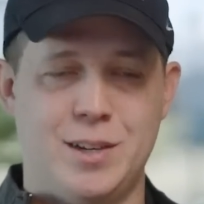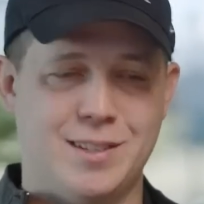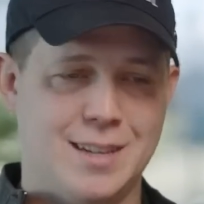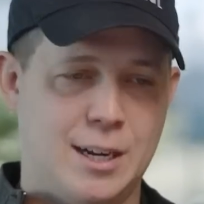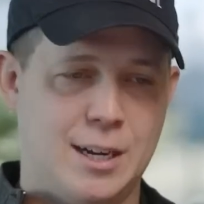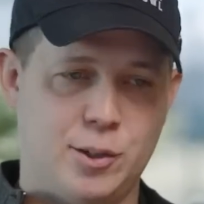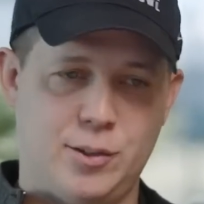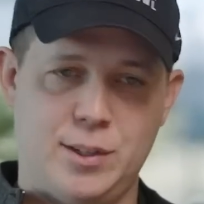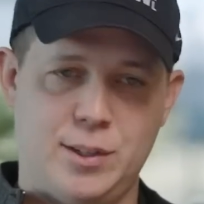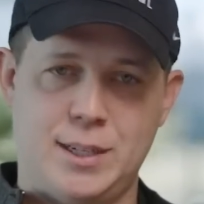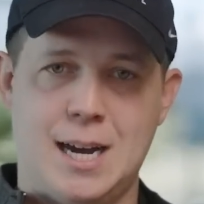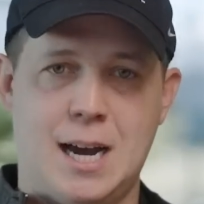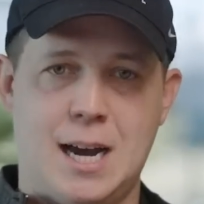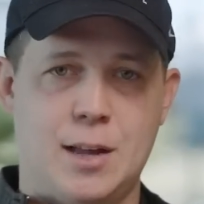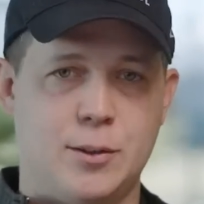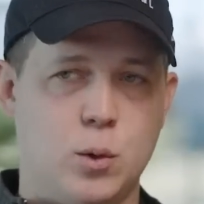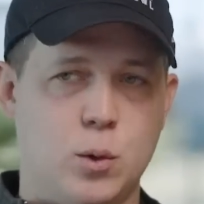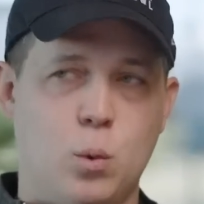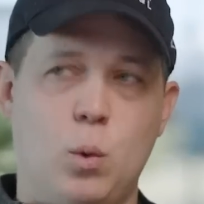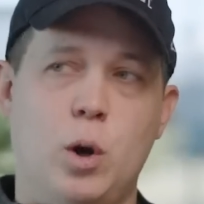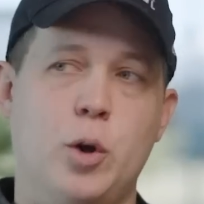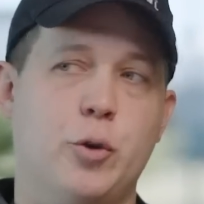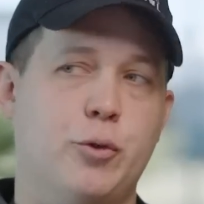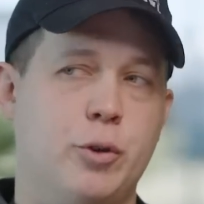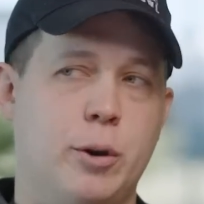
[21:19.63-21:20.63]
He's not just a guy that's
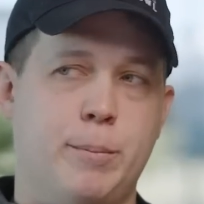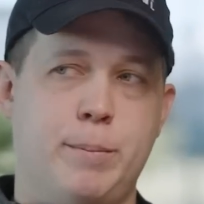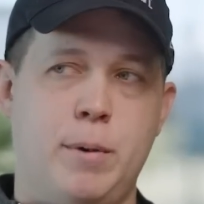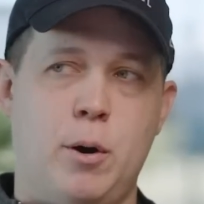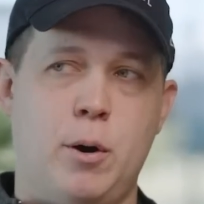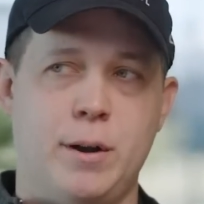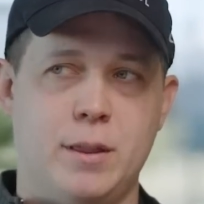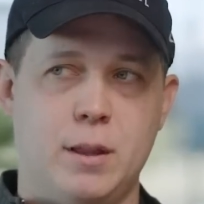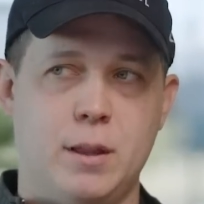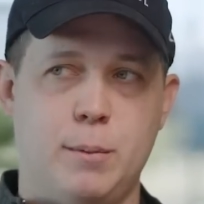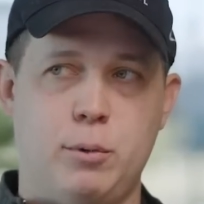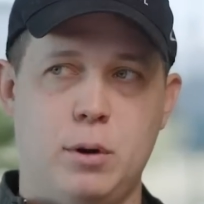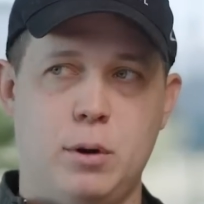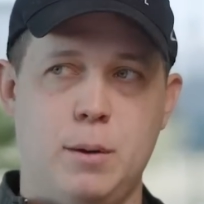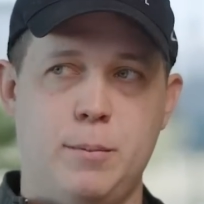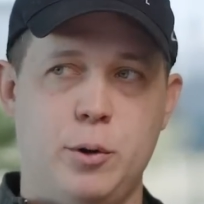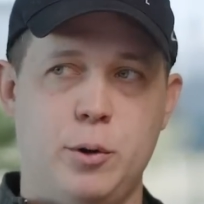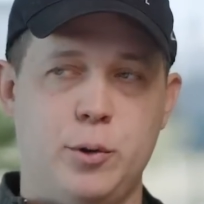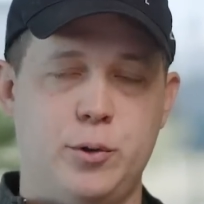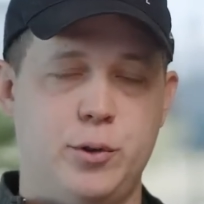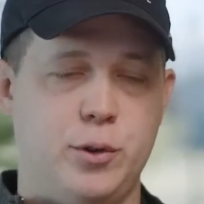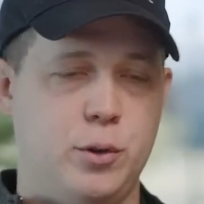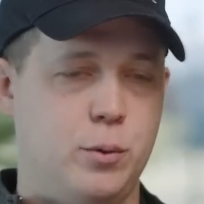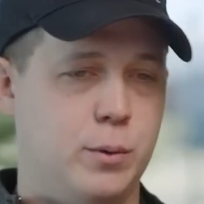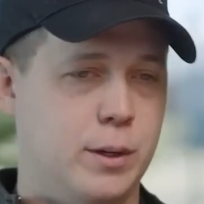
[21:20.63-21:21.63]
a one-trick pony in the
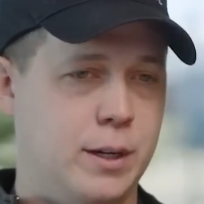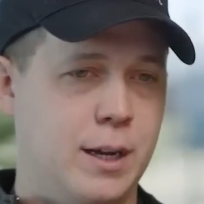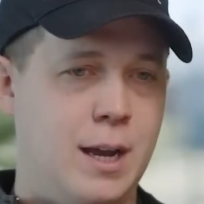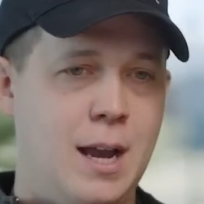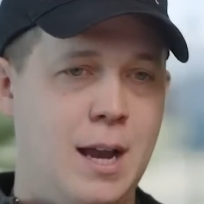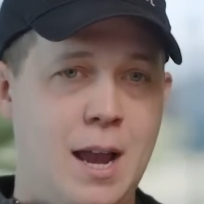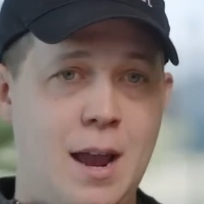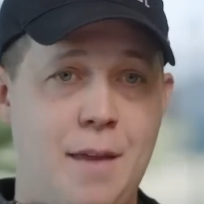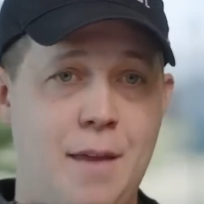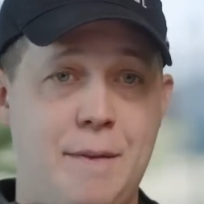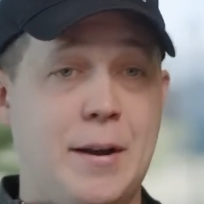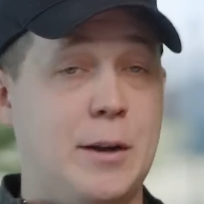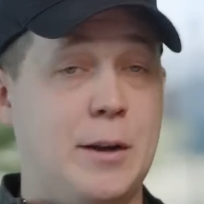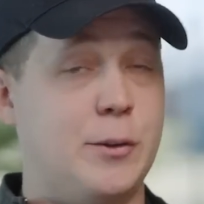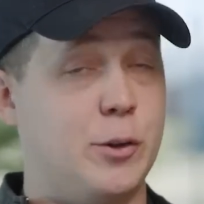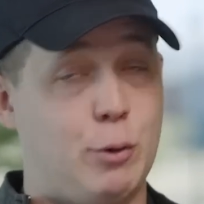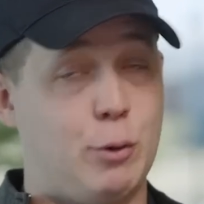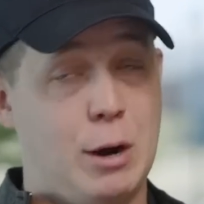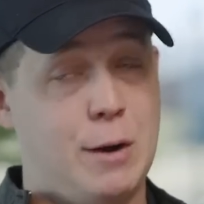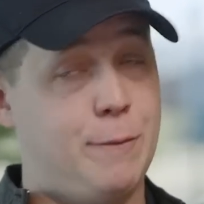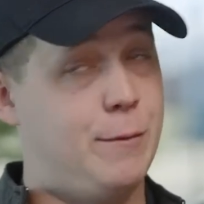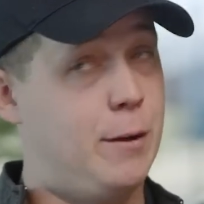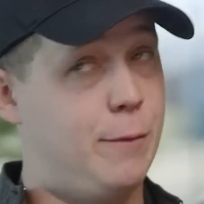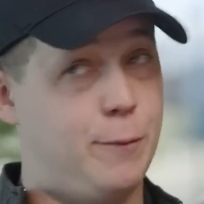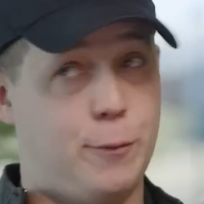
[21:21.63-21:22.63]
perimeter, too. And I think he's a
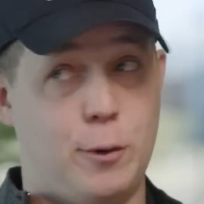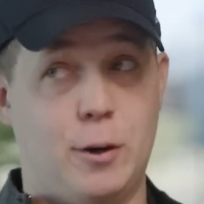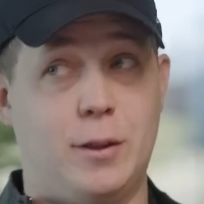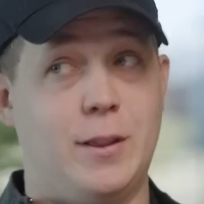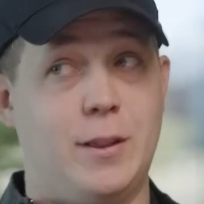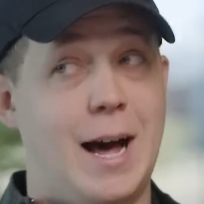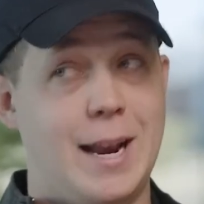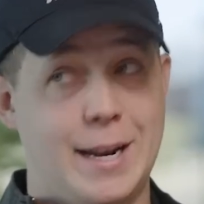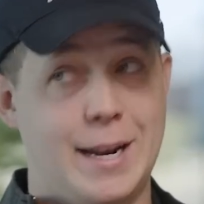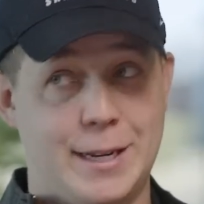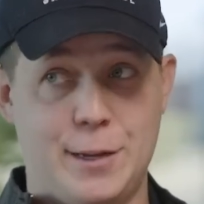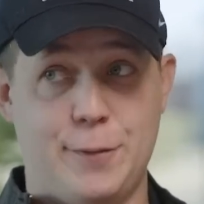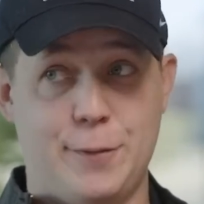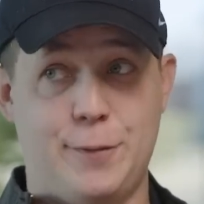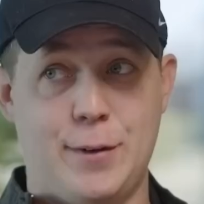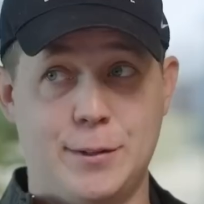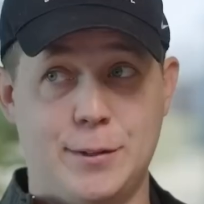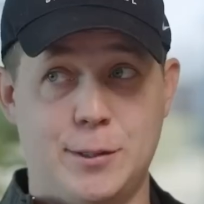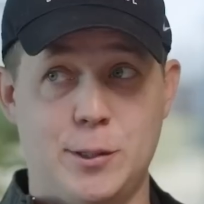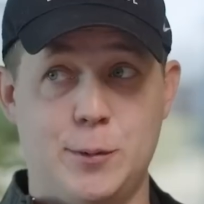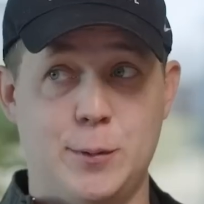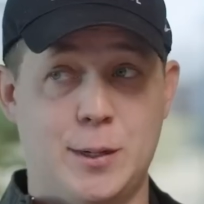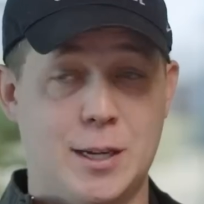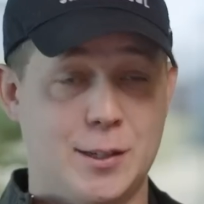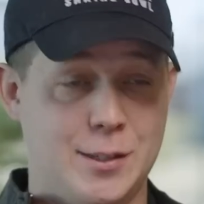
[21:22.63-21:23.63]
great fit for a lot of
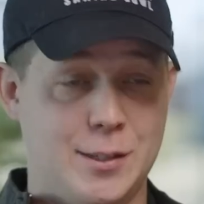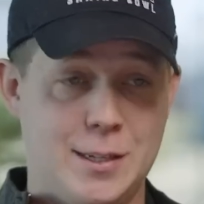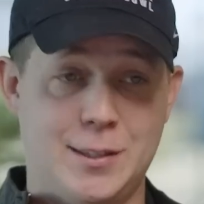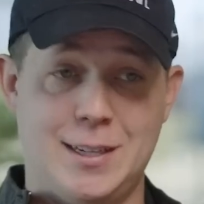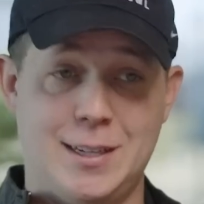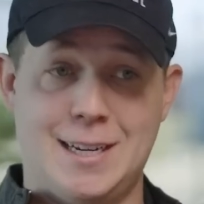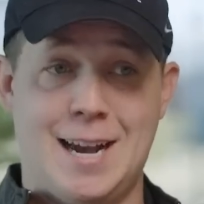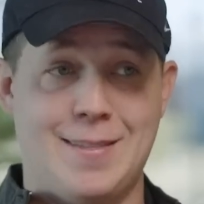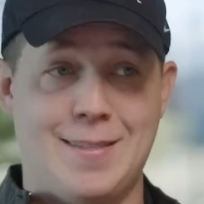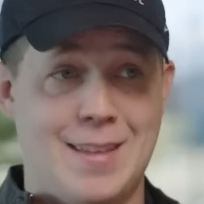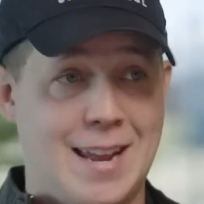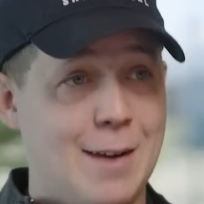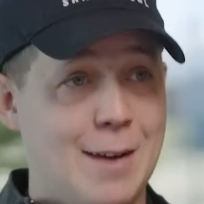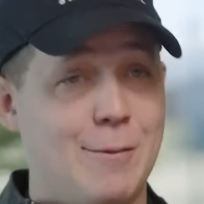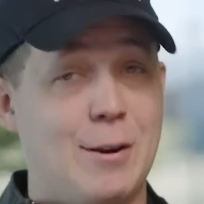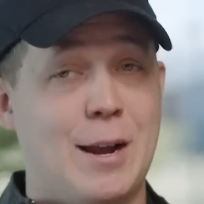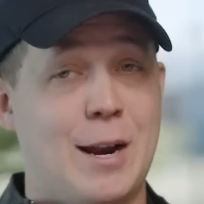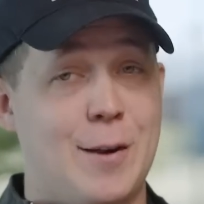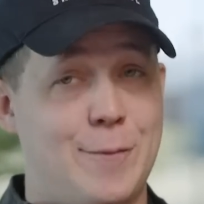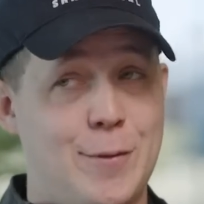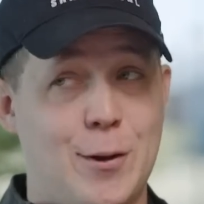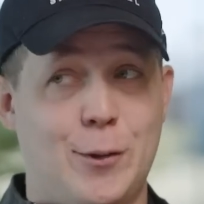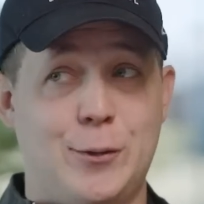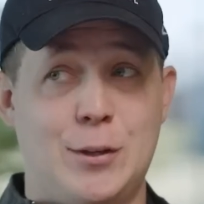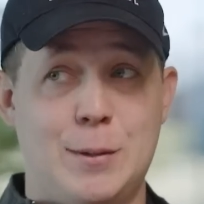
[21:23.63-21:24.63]
defenses because he's a guy that every
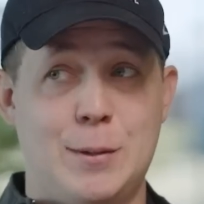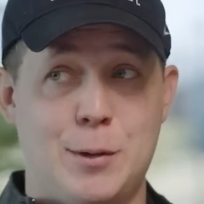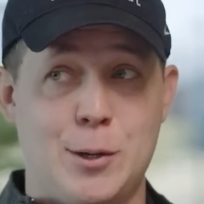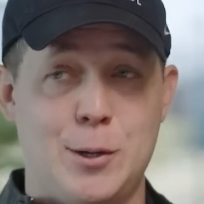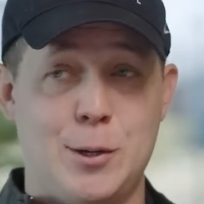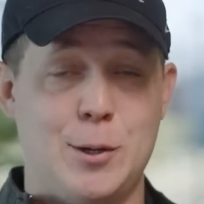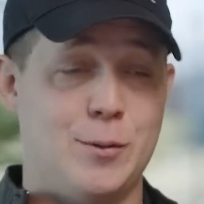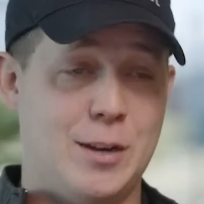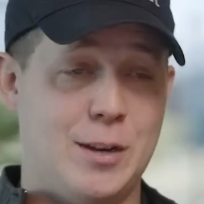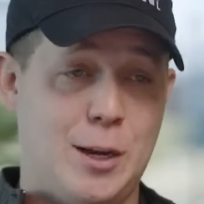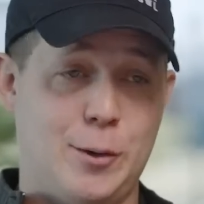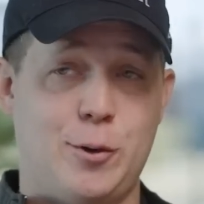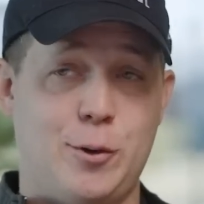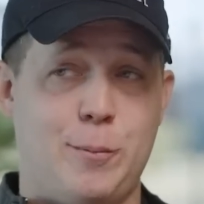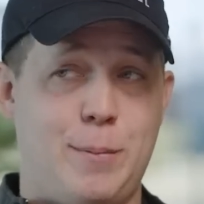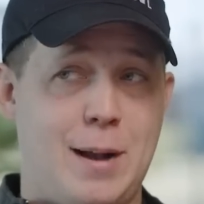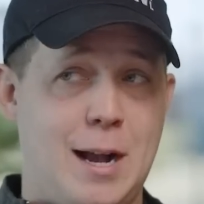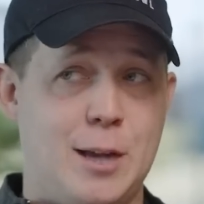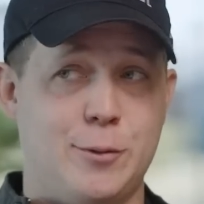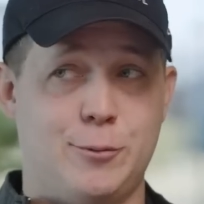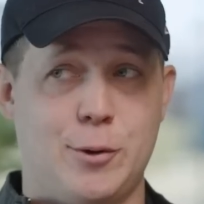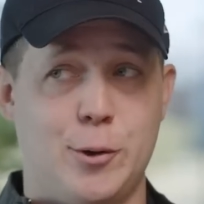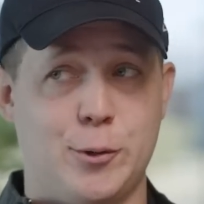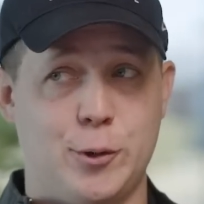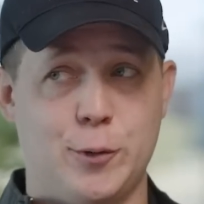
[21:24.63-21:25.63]
NFL team could use an extra
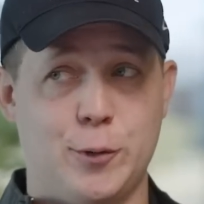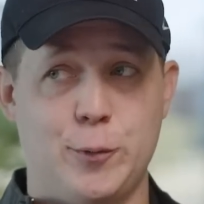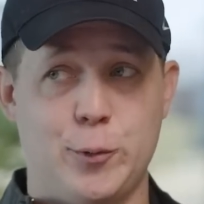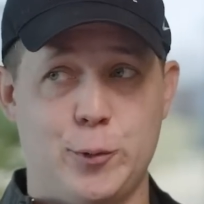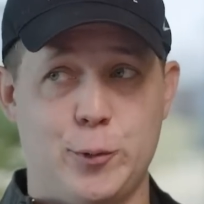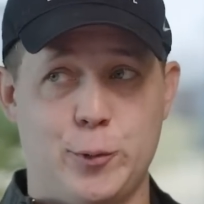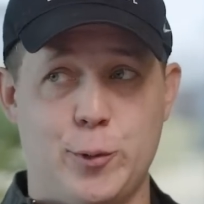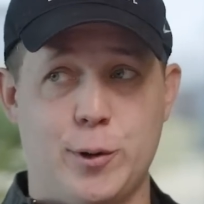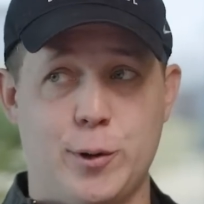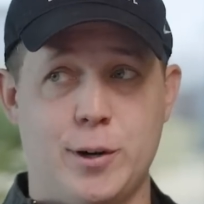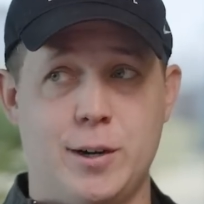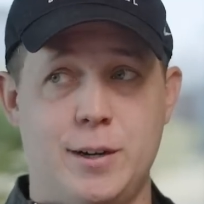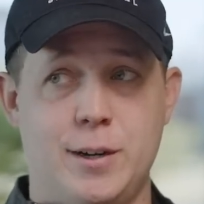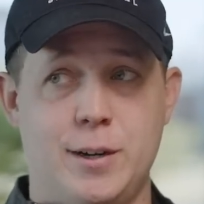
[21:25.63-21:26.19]
pass rusher for sure.